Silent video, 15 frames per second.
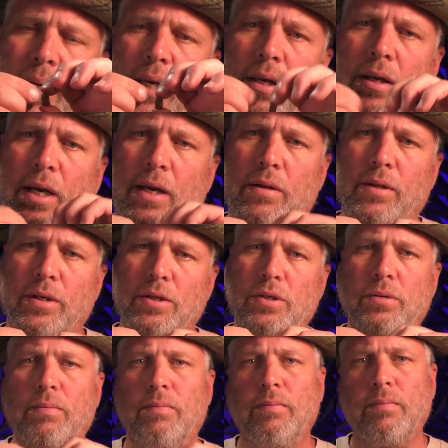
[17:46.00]
make a
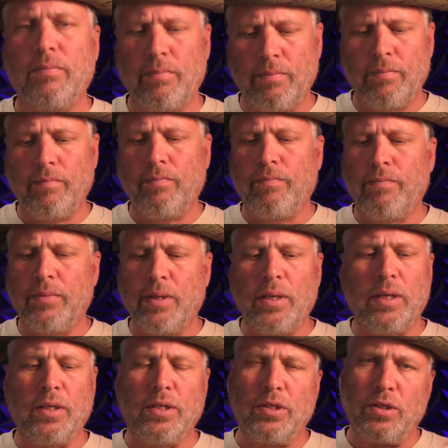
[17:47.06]
necklace. And